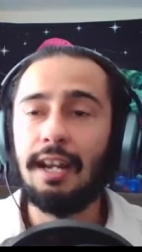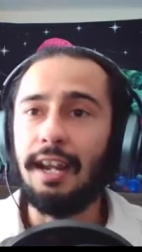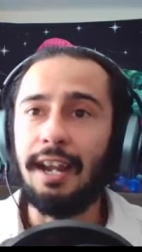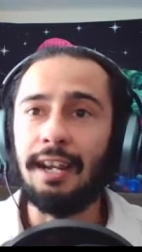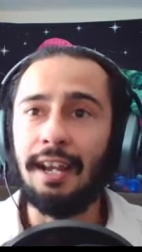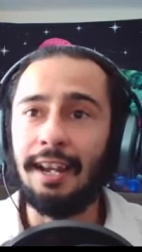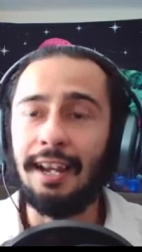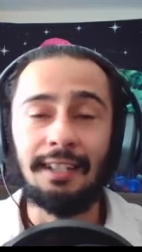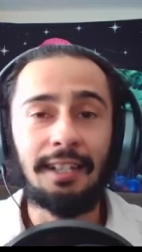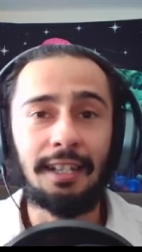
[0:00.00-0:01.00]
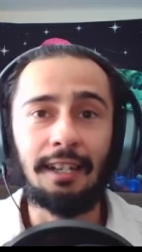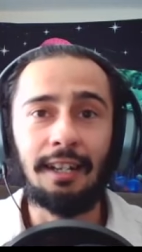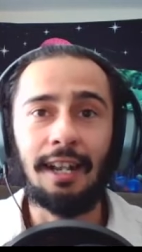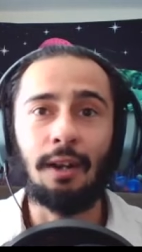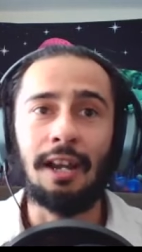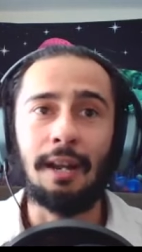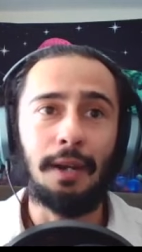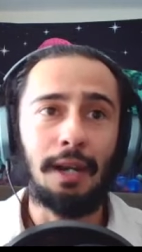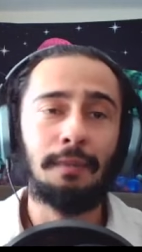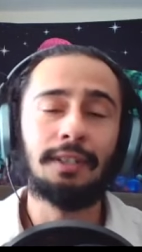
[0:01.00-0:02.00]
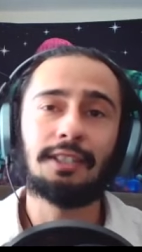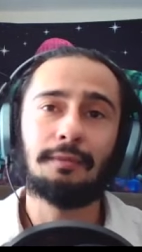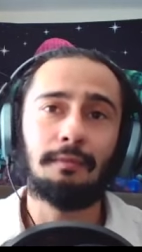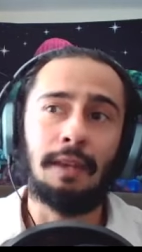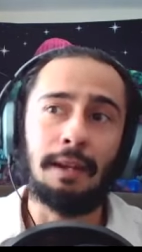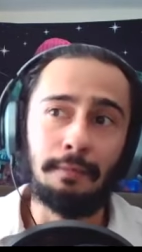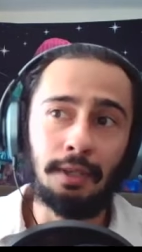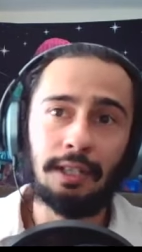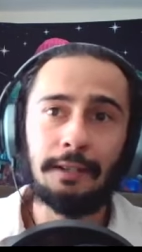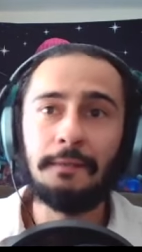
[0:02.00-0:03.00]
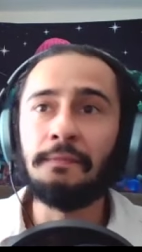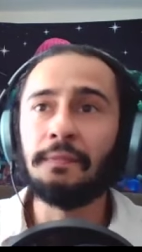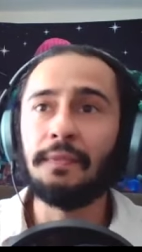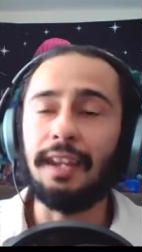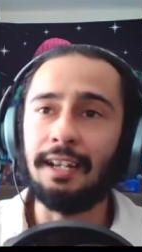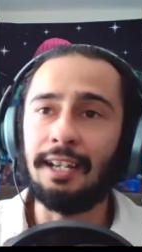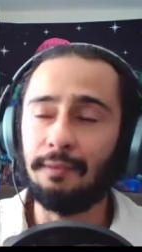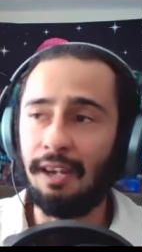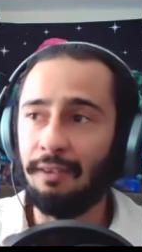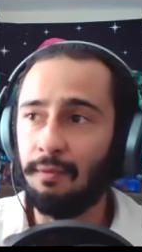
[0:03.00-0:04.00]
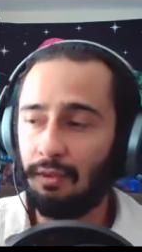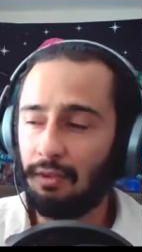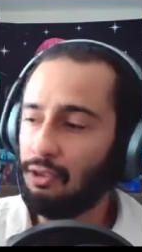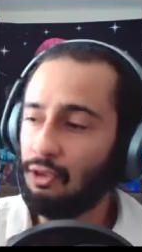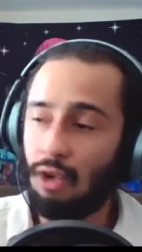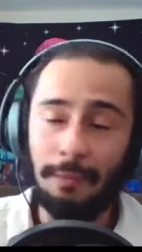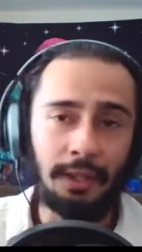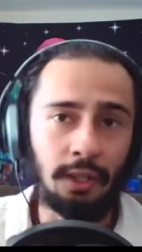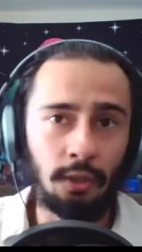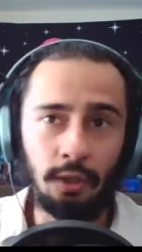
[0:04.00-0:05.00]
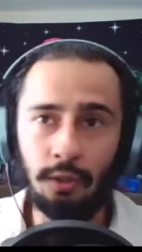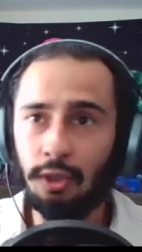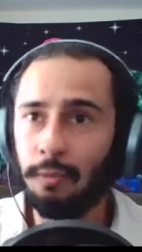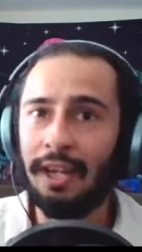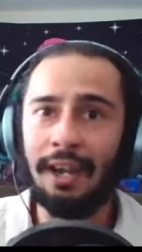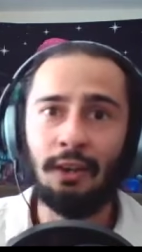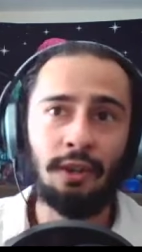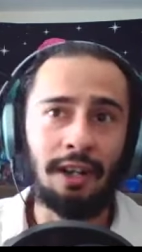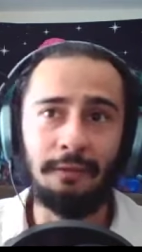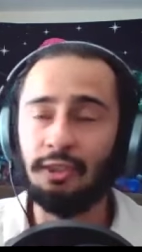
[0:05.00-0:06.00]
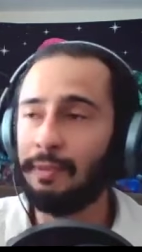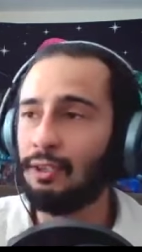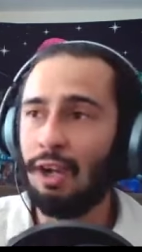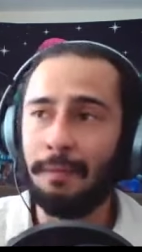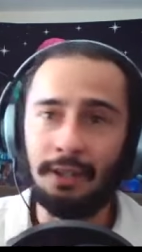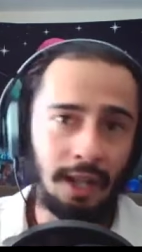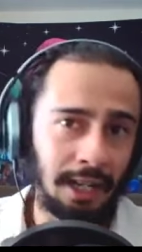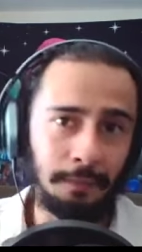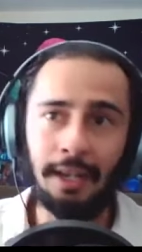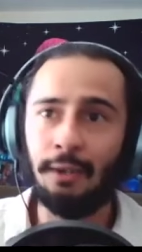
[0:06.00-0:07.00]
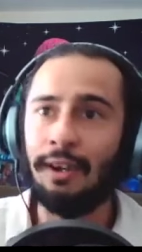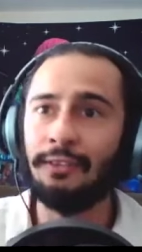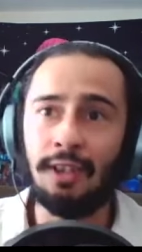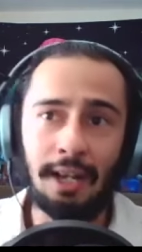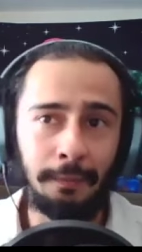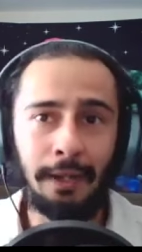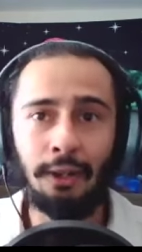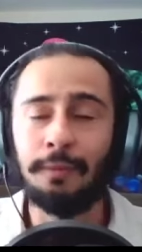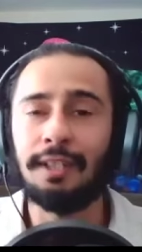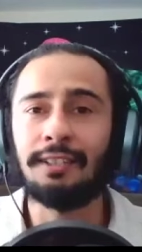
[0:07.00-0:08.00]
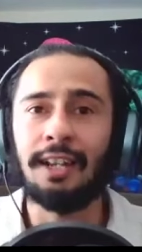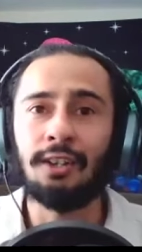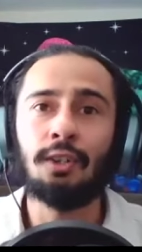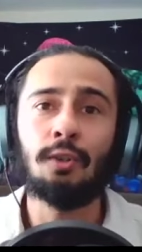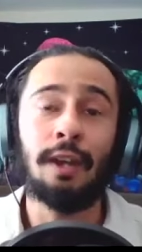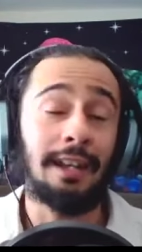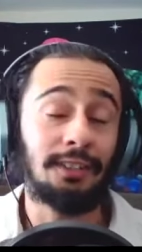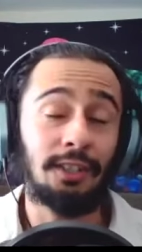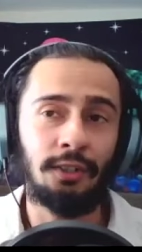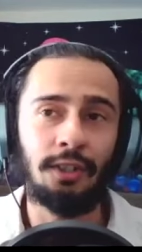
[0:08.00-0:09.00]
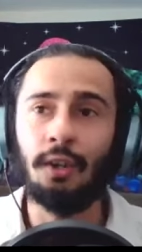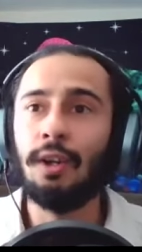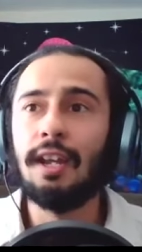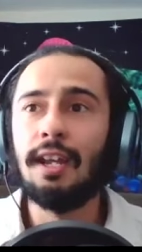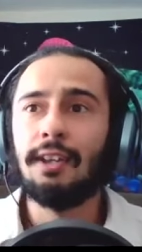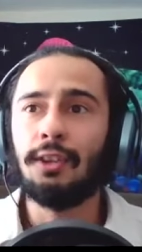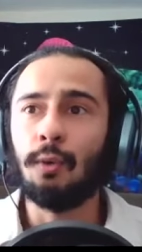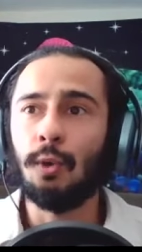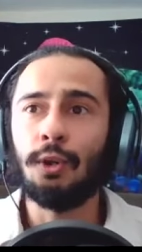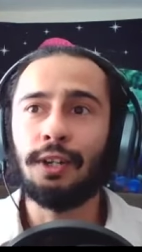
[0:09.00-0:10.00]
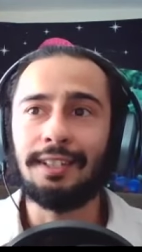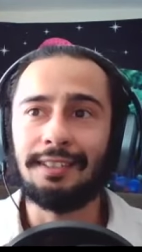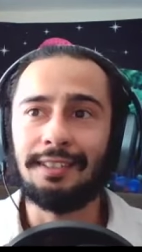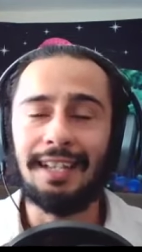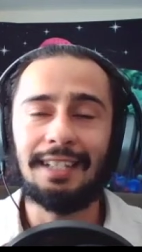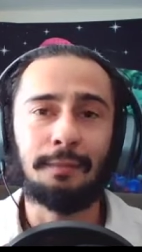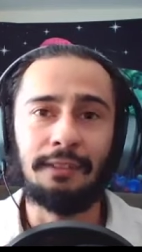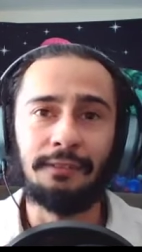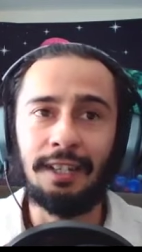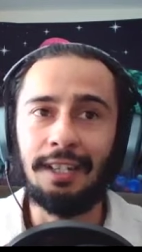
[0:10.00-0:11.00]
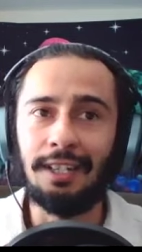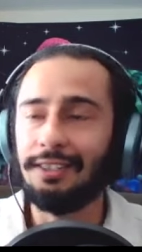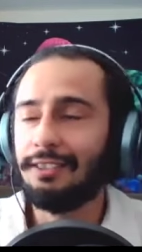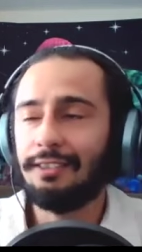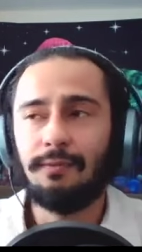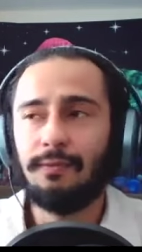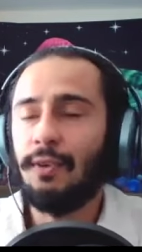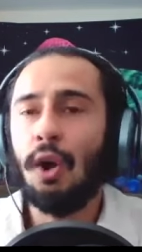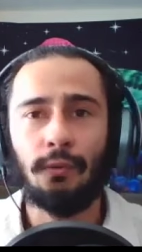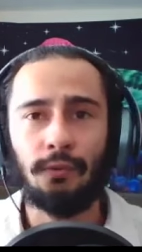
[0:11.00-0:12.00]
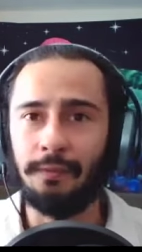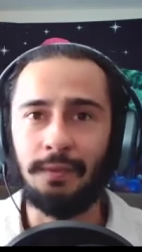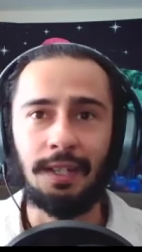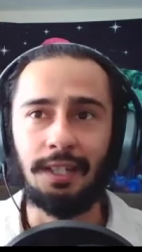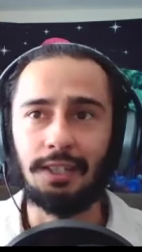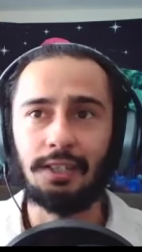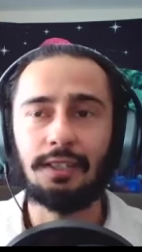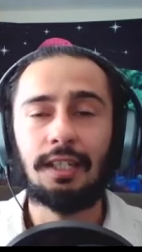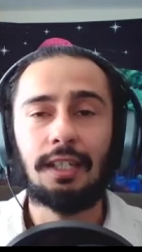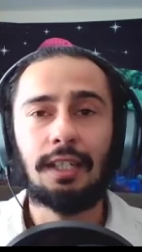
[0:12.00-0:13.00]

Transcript: and and I did, and I and I published my book, and I, have dropped a new YouTube channel, and I've just been dropping documentary after documentary because I knew, and I still know, the work has yet to be finished. It's far from finished.